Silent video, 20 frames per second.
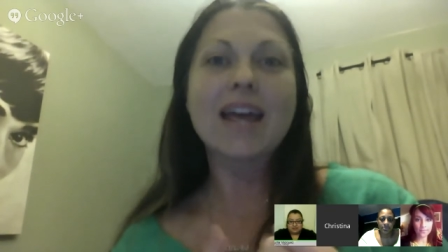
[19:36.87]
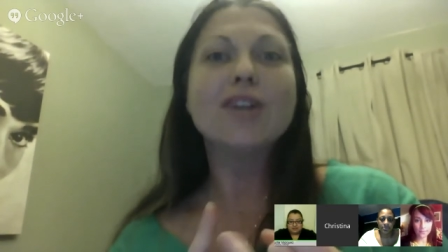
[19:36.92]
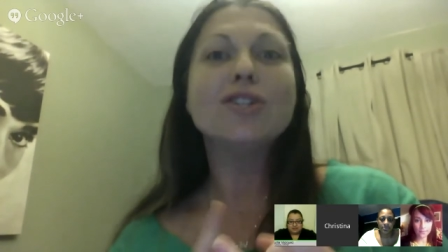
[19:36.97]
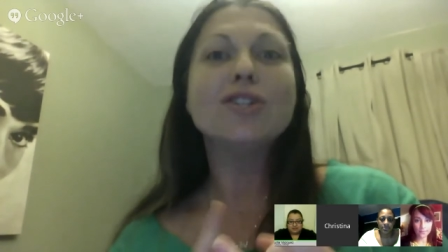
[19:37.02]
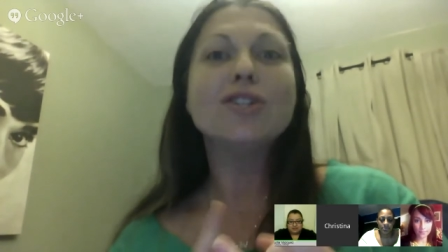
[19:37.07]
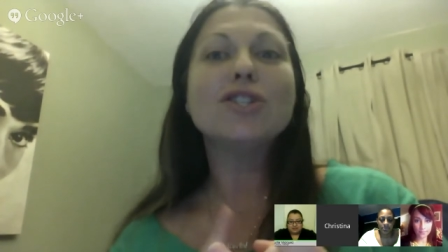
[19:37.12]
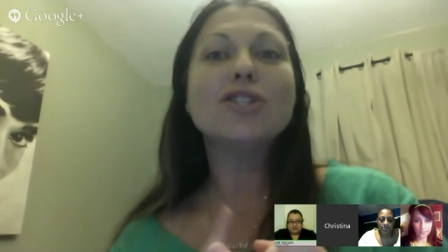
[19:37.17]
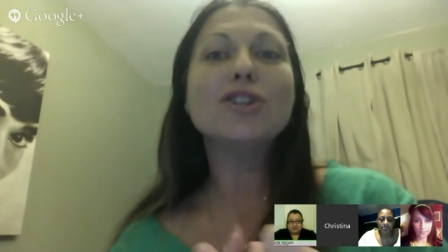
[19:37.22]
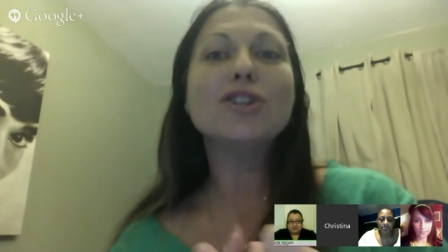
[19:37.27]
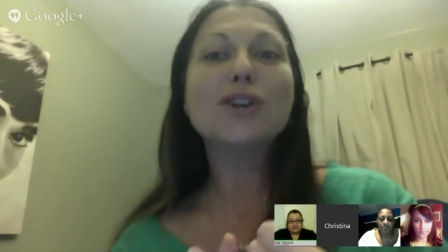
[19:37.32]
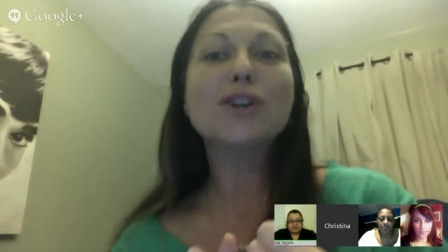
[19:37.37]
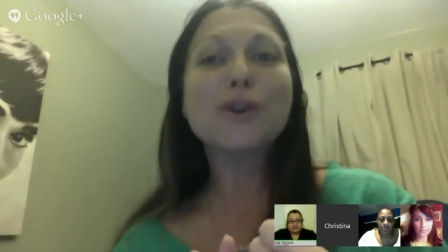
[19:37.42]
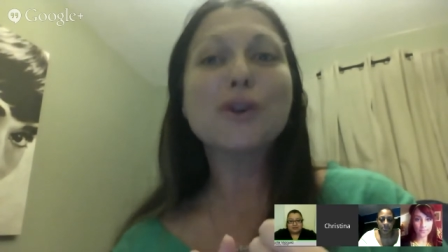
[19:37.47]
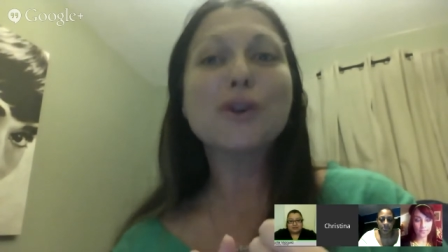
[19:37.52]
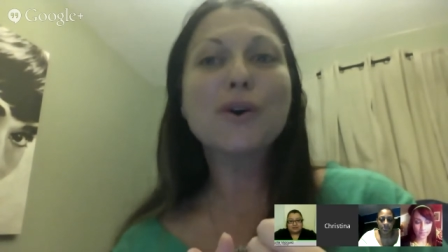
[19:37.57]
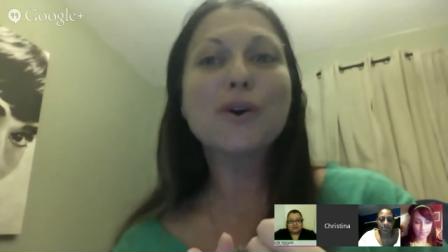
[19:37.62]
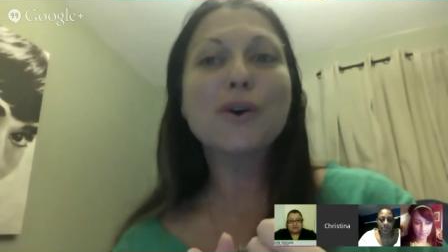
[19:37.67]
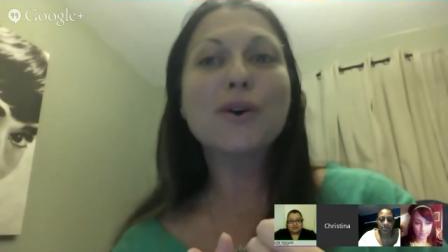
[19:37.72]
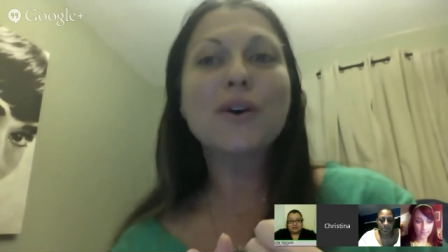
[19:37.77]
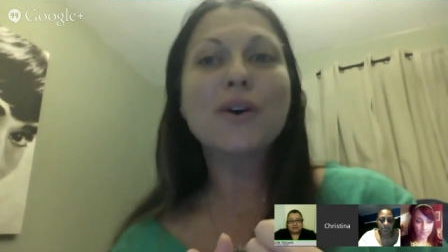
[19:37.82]

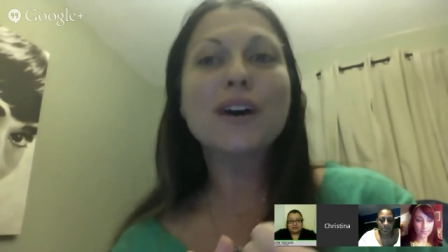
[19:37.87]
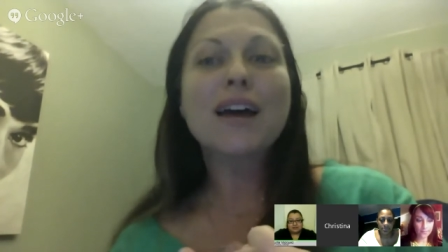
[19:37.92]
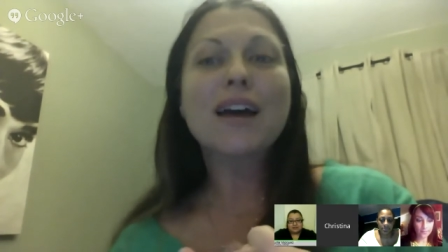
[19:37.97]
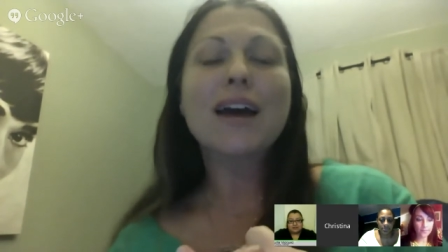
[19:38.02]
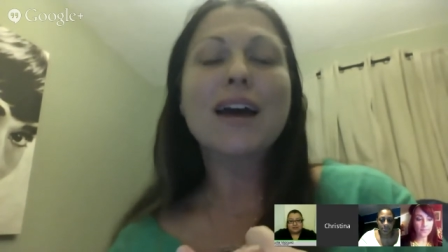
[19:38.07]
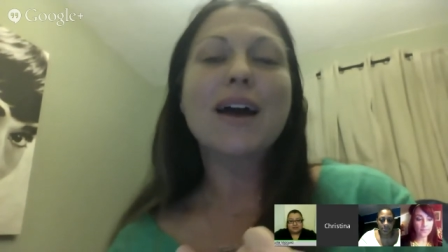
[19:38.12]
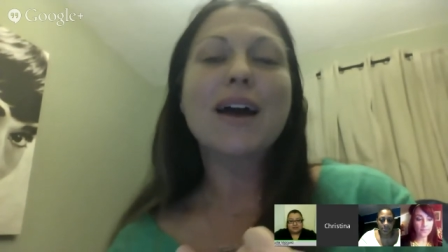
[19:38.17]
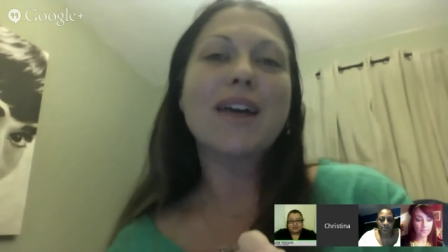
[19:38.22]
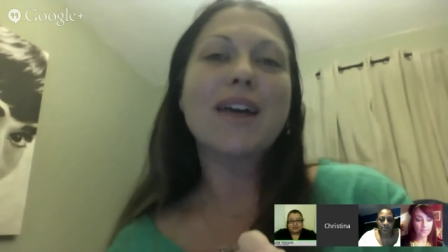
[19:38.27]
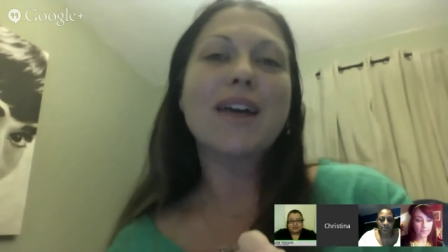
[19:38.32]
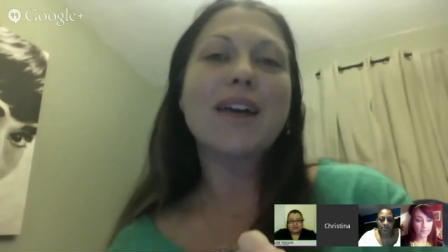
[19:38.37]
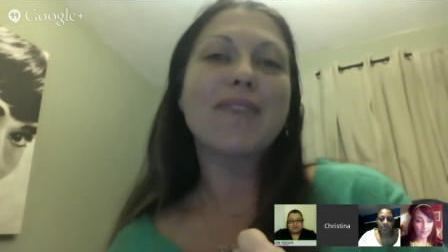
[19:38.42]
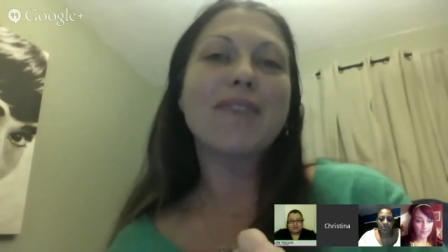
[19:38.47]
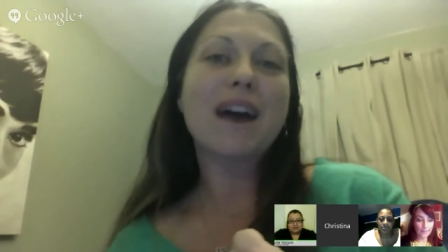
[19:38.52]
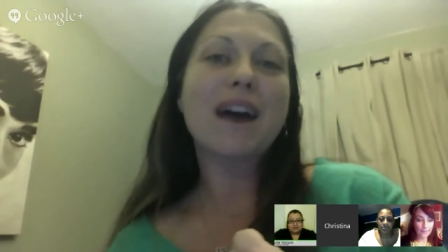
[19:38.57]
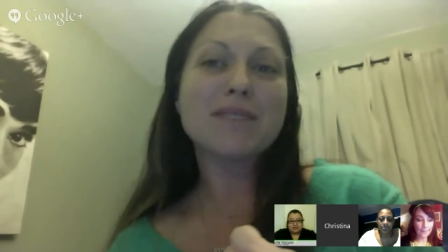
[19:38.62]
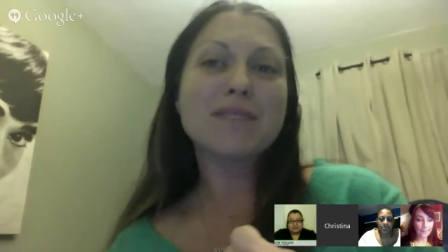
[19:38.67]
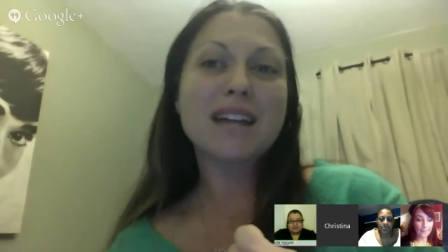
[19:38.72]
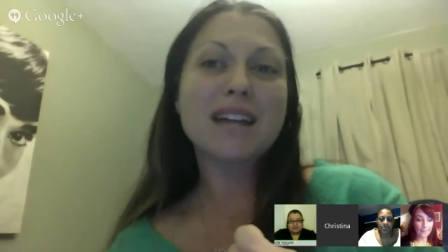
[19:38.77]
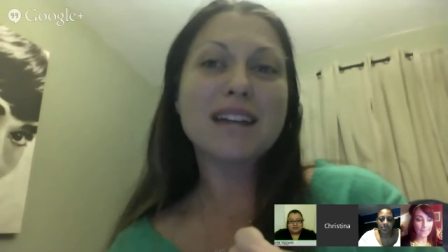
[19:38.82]
2, if
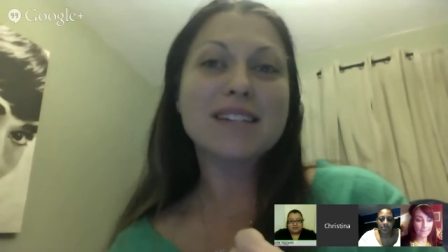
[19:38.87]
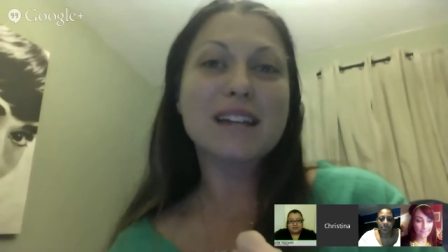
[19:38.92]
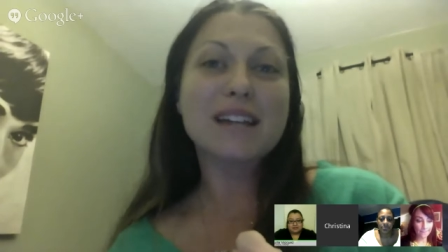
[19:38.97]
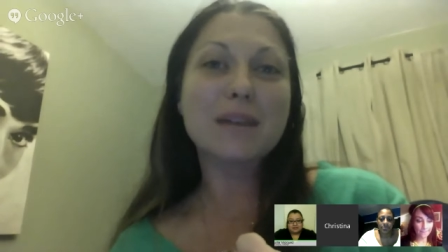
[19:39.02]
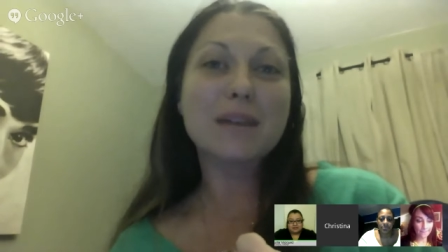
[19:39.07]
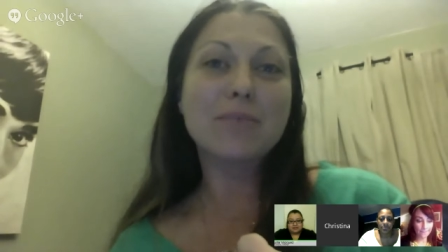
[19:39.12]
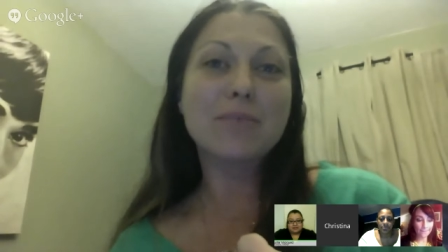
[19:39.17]
I'm texting a